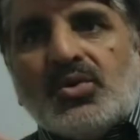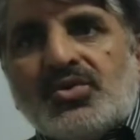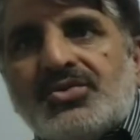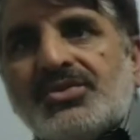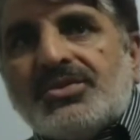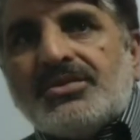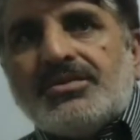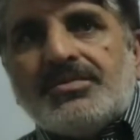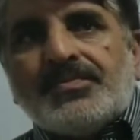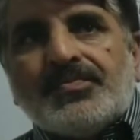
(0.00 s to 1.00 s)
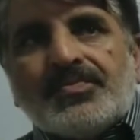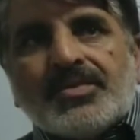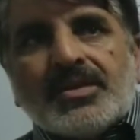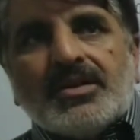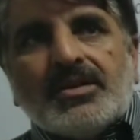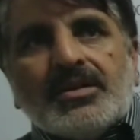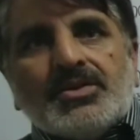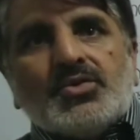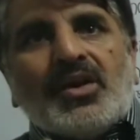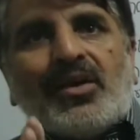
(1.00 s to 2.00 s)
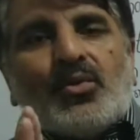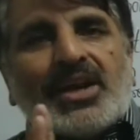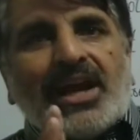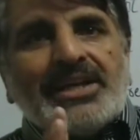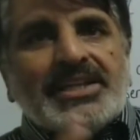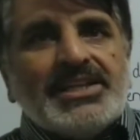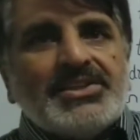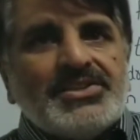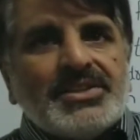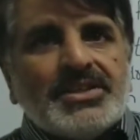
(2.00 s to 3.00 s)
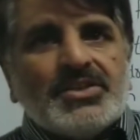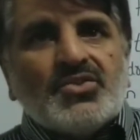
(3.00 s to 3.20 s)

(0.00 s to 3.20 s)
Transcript: prose, you have varieties.